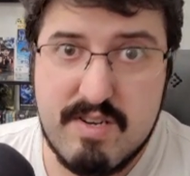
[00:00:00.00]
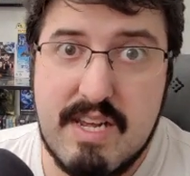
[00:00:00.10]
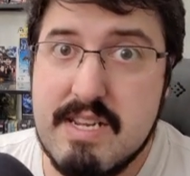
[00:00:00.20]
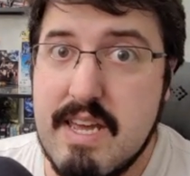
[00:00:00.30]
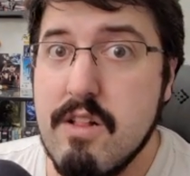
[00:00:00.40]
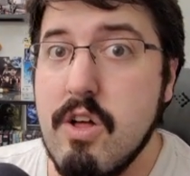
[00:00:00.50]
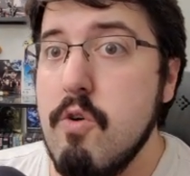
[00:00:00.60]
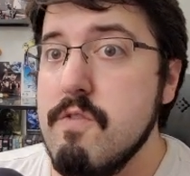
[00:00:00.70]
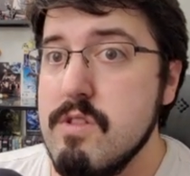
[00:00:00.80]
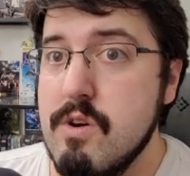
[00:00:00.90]
detail
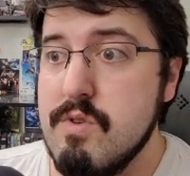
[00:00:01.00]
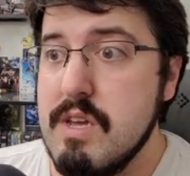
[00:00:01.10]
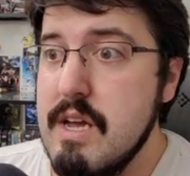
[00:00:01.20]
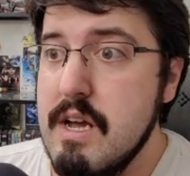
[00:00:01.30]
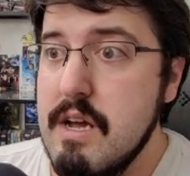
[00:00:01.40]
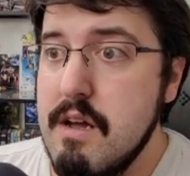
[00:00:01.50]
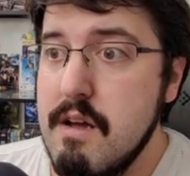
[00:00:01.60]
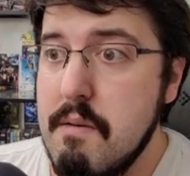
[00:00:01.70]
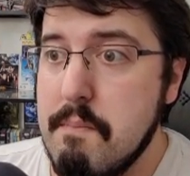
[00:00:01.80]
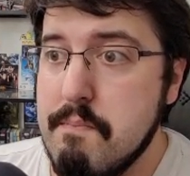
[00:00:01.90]
overload.
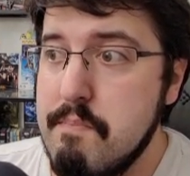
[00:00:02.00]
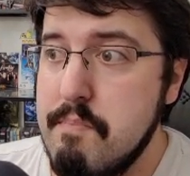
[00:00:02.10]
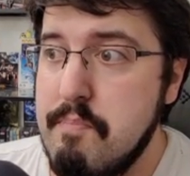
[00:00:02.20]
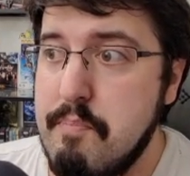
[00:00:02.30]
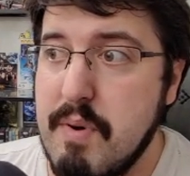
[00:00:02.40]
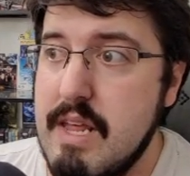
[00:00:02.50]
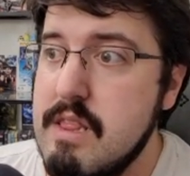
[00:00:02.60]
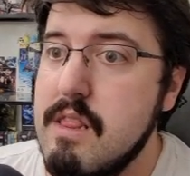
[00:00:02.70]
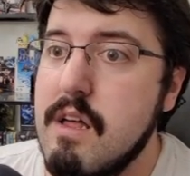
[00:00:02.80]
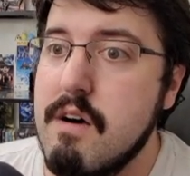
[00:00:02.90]
But I
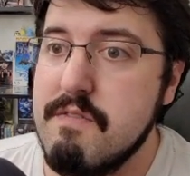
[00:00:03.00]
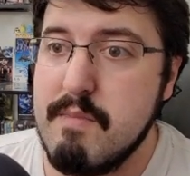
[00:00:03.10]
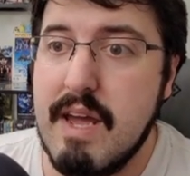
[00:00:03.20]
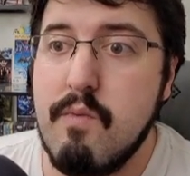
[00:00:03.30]
love them, and I